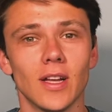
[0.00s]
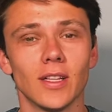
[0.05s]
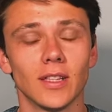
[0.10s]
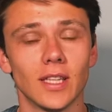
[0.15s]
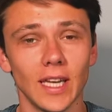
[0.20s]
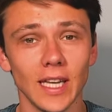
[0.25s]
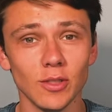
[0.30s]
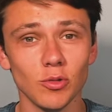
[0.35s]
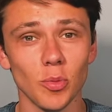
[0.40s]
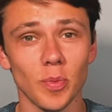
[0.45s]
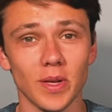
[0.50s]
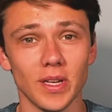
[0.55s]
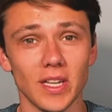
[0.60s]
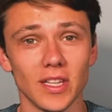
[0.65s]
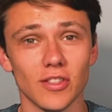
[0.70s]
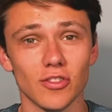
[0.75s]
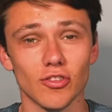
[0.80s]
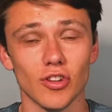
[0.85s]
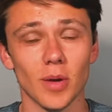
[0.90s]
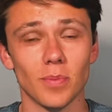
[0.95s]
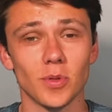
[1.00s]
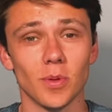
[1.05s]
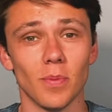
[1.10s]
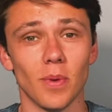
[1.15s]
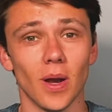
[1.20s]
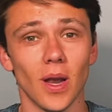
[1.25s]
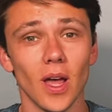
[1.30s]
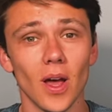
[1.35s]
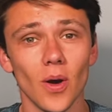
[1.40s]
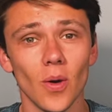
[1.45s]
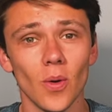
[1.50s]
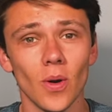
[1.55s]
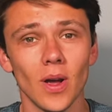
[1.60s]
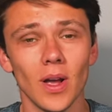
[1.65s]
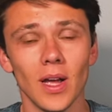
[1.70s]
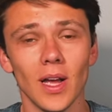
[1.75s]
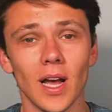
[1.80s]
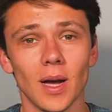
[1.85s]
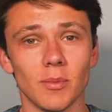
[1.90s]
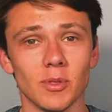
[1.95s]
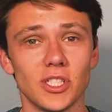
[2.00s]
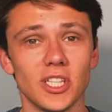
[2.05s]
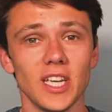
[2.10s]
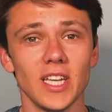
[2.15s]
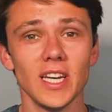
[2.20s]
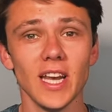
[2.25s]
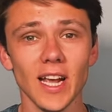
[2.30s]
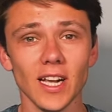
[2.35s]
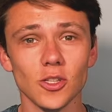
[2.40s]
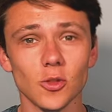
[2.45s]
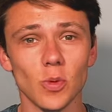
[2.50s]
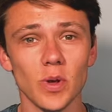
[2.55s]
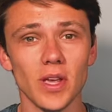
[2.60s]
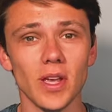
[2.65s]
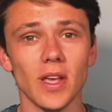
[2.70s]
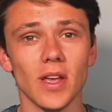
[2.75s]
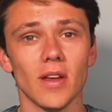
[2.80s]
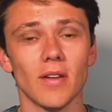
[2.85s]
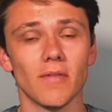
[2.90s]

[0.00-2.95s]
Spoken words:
The links will be in the description below. And we'll see you next week